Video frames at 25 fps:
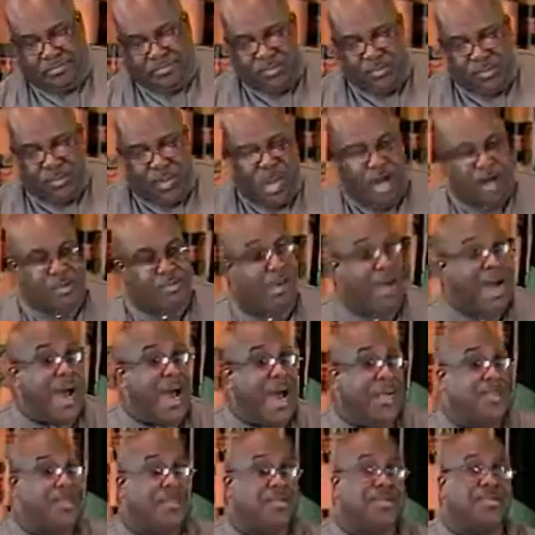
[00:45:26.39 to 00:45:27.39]
while
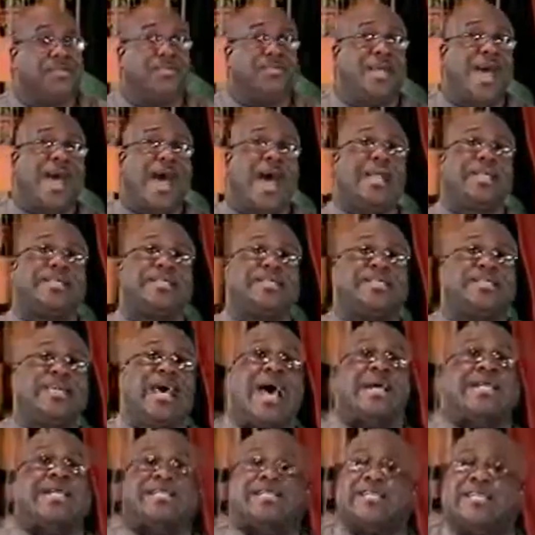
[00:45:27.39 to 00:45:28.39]
riding through Dallas,
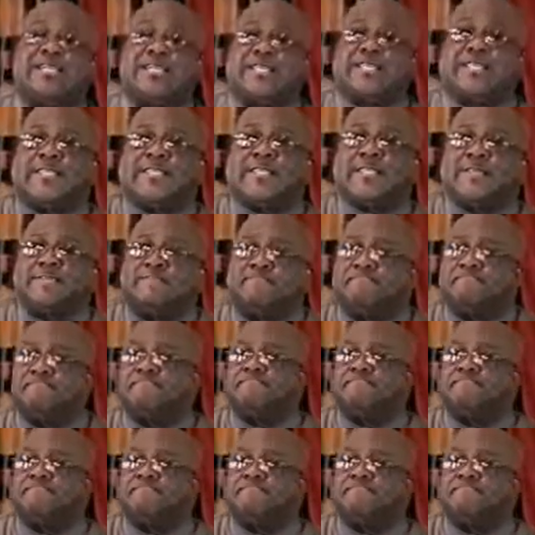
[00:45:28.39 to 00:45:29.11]
Texas,